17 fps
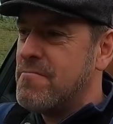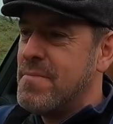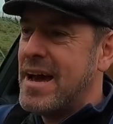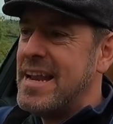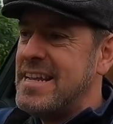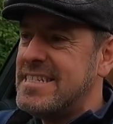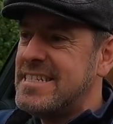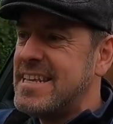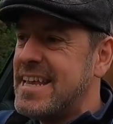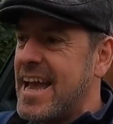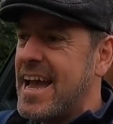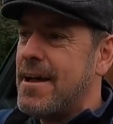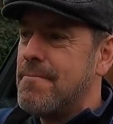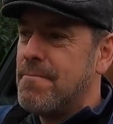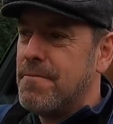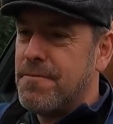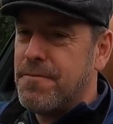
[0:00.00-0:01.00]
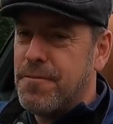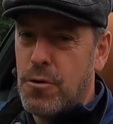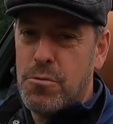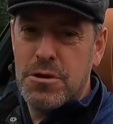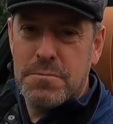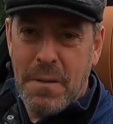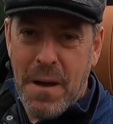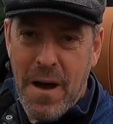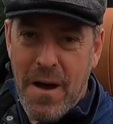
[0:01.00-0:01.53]
managed to get
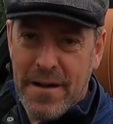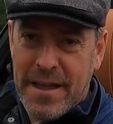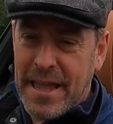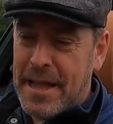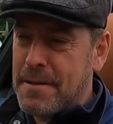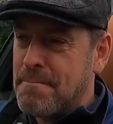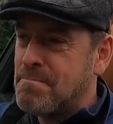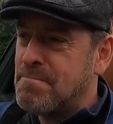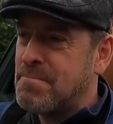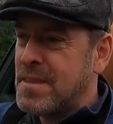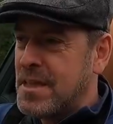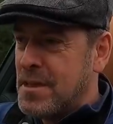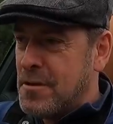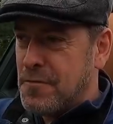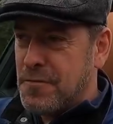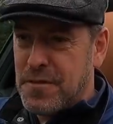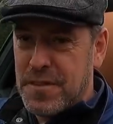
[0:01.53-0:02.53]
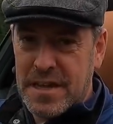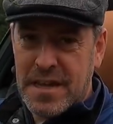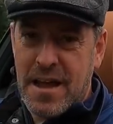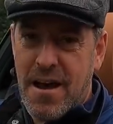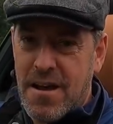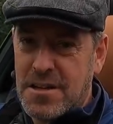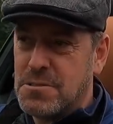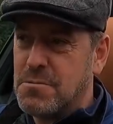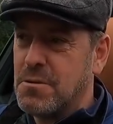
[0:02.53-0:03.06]
forward parking for the
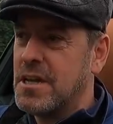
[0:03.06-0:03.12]
car, so we're